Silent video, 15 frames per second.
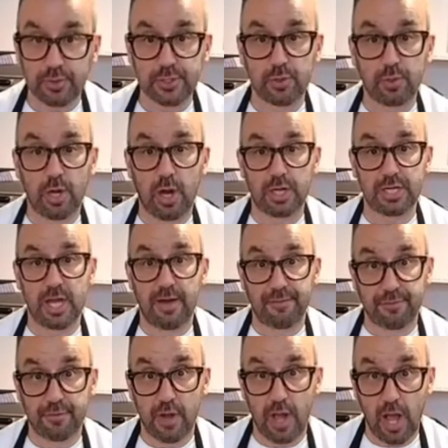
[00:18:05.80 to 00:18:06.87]
also got
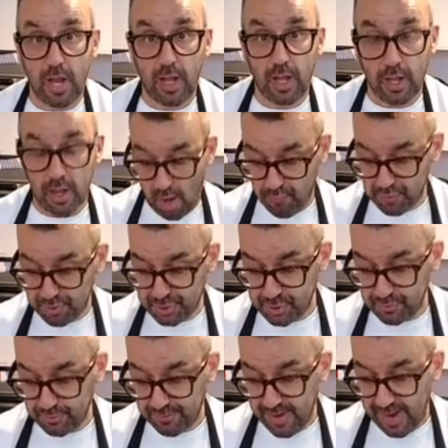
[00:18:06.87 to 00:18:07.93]
a
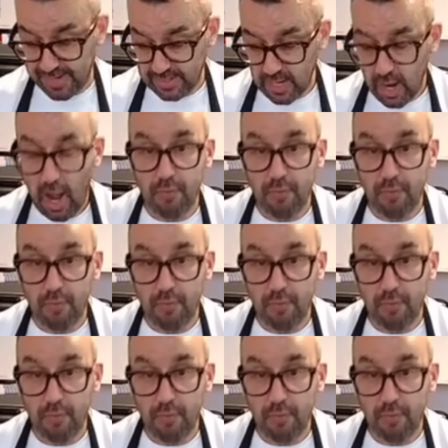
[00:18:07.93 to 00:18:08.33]
reduced fat